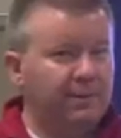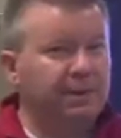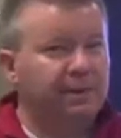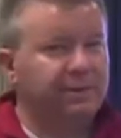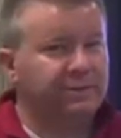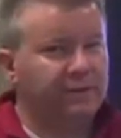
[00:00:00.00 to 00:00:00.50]

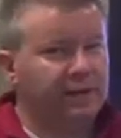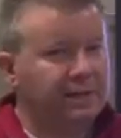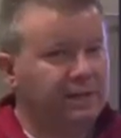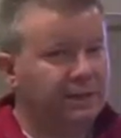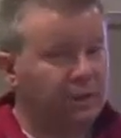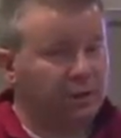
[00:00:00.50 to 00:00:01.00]
many of these
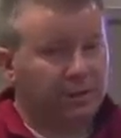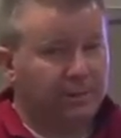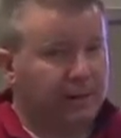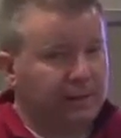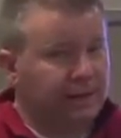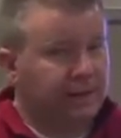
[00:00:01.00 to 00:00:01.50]
phases are
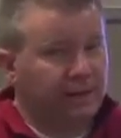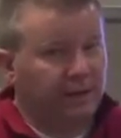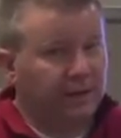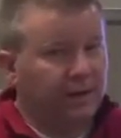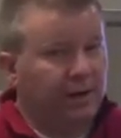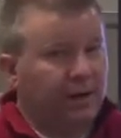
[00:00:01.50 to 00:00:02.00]
combined
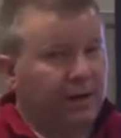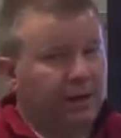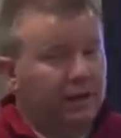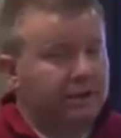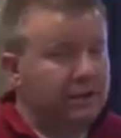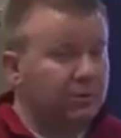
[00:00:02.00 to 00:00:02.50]
together.
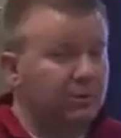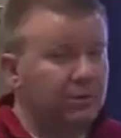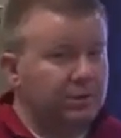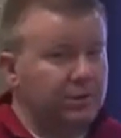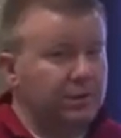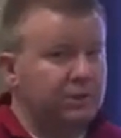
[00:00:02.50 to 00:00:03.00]
Some
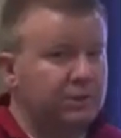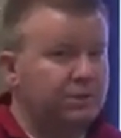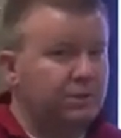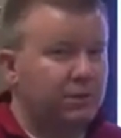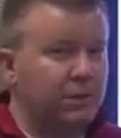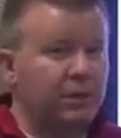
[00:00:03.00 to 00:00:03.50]
organizations
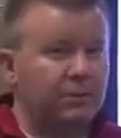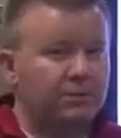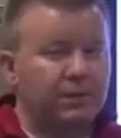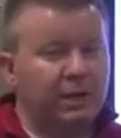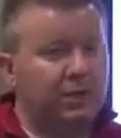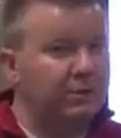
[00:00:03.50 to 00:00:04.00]
put a lot of
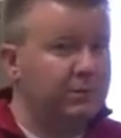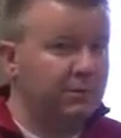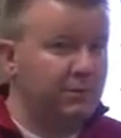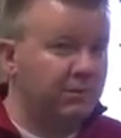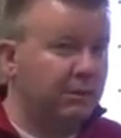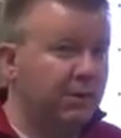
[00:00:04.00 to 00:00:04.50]
them together,
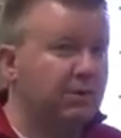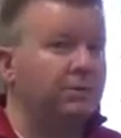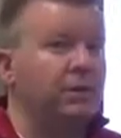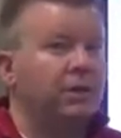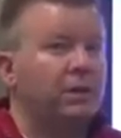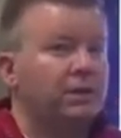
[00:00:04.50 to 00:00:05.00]
some of them
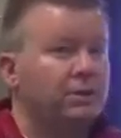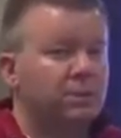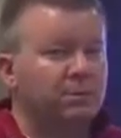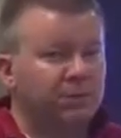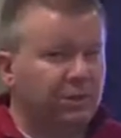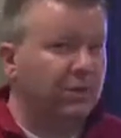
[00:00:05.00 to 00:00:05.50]
don't.
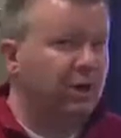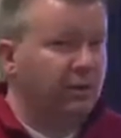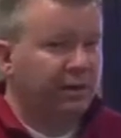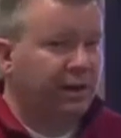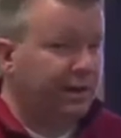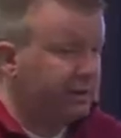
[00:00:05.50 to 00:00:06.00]
So, but they're
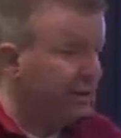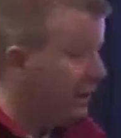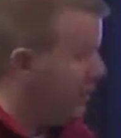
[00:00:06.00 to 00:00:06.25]
all kind of that